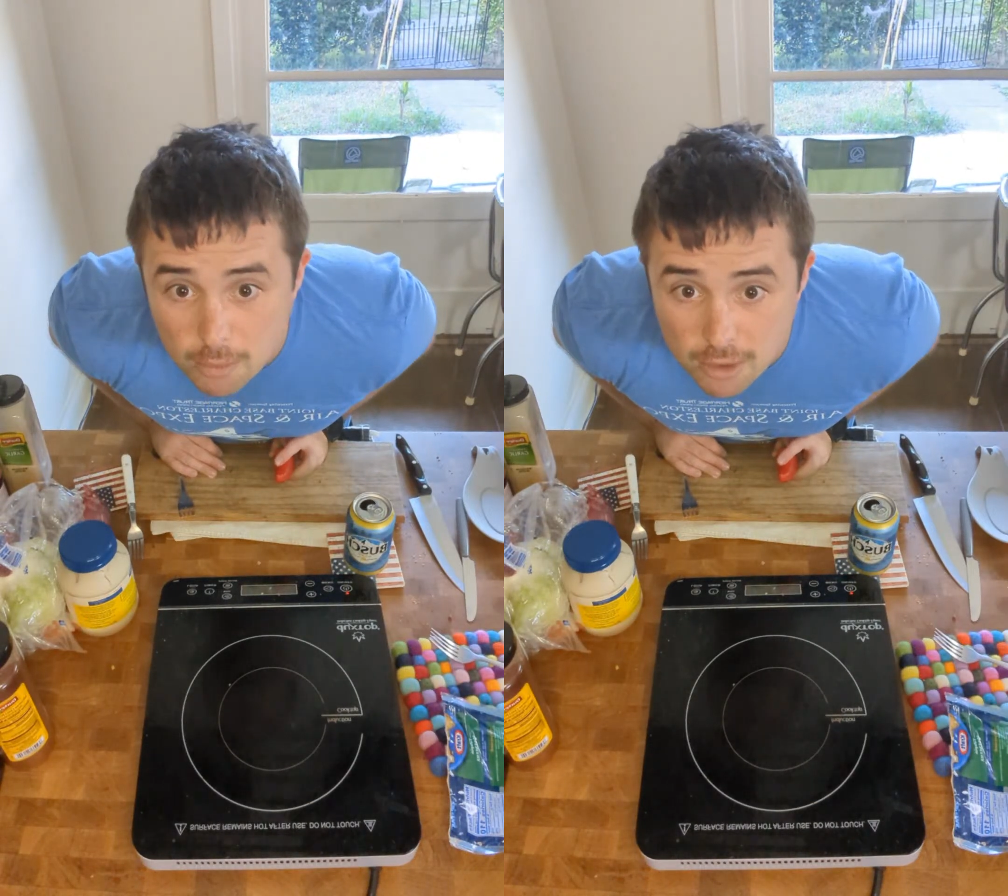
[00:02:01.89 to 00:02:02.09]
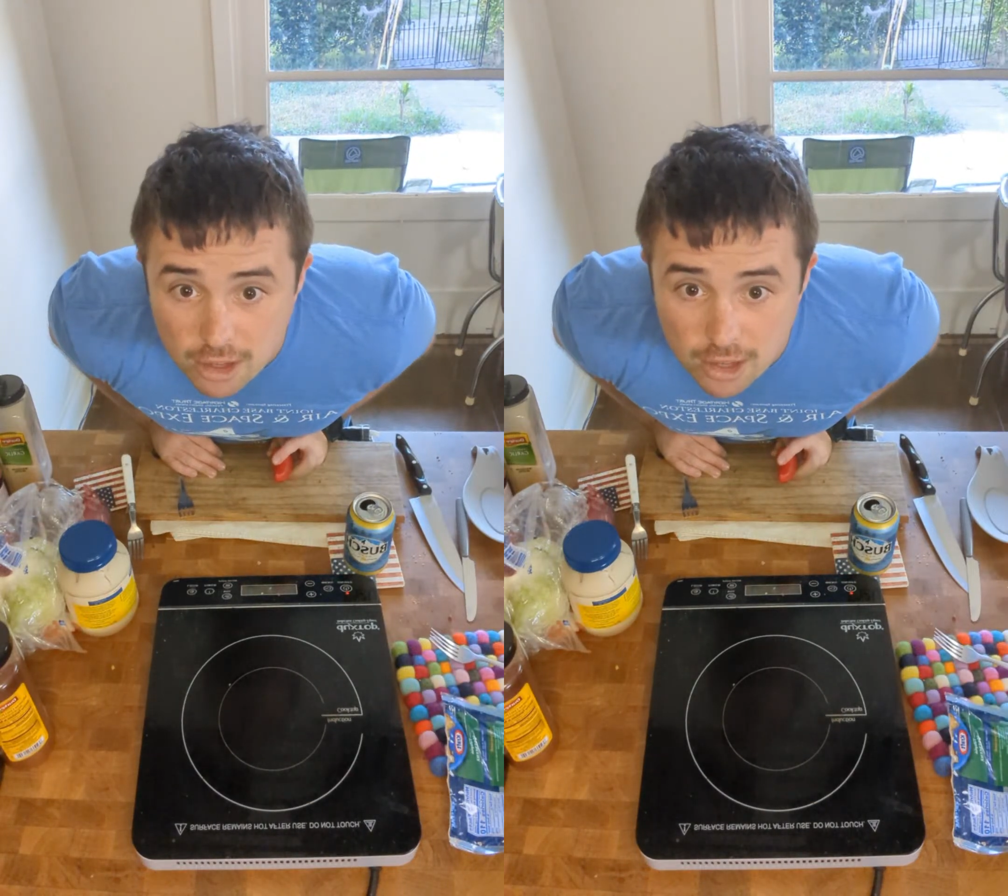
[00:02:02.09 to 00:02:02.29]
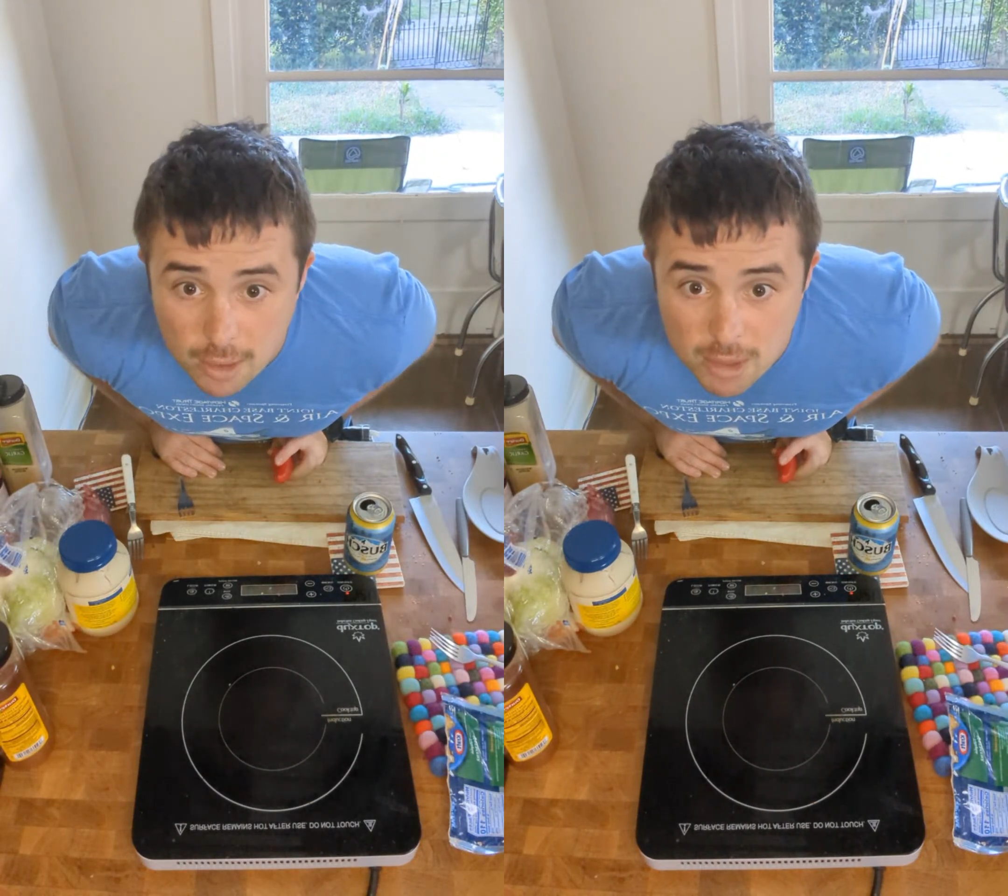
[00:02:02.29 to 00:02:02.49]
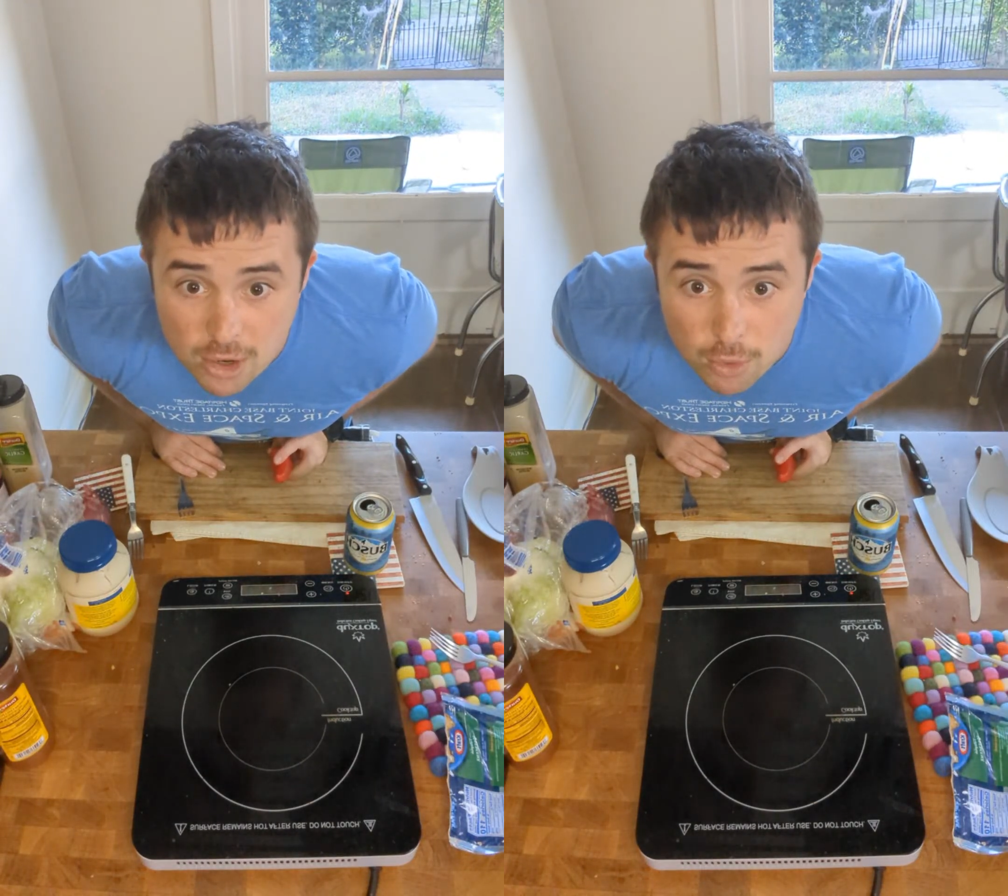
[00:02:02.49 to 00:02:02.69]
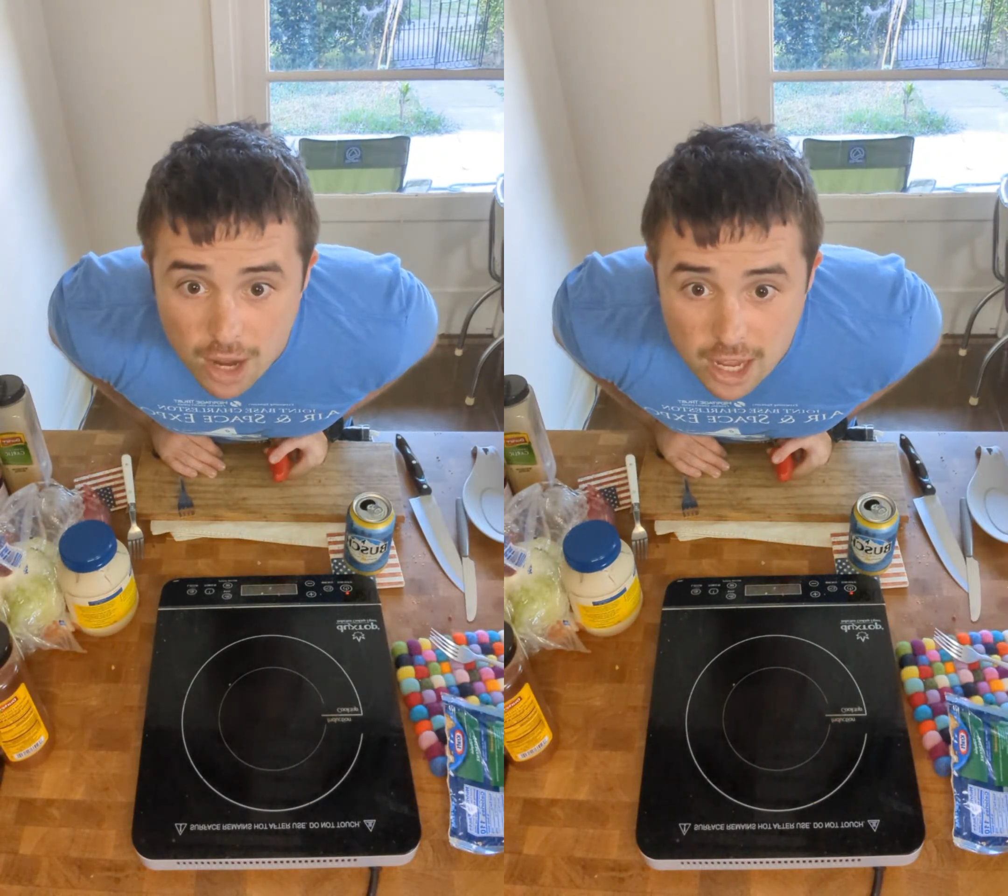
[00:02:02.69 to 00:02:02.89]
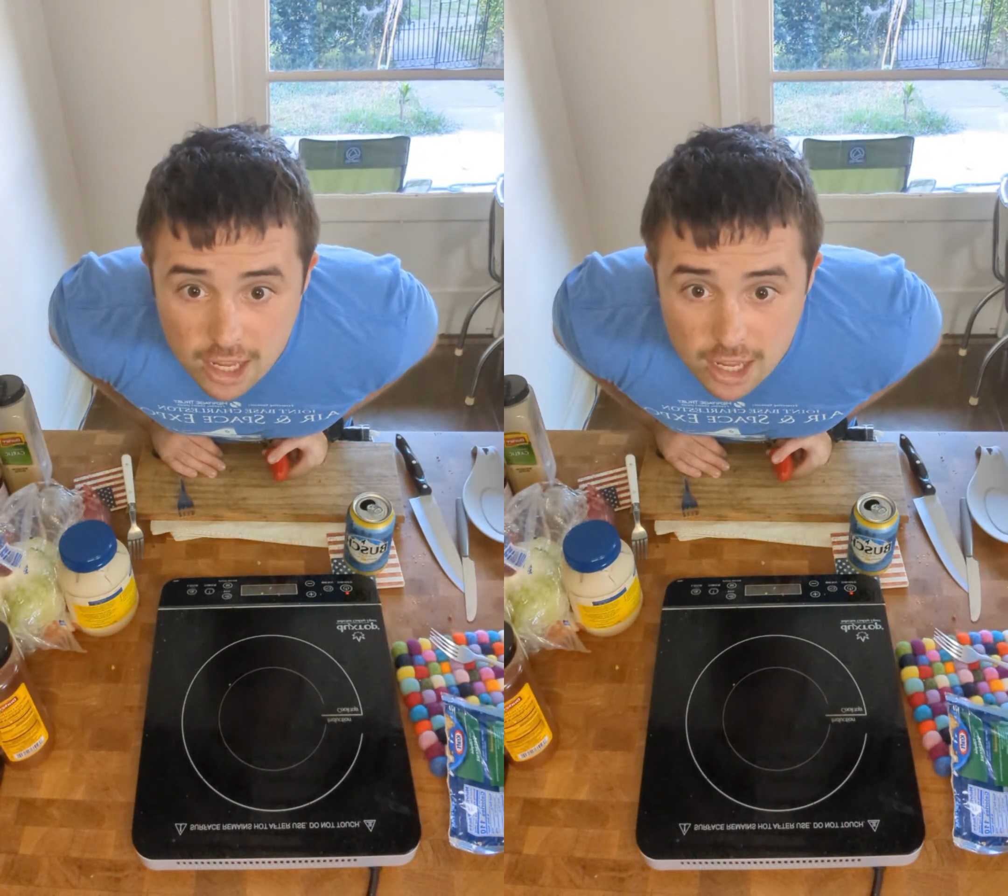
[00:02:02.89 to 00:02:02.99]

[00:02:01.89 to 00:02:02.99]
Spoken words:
well, I'm in Hawaii,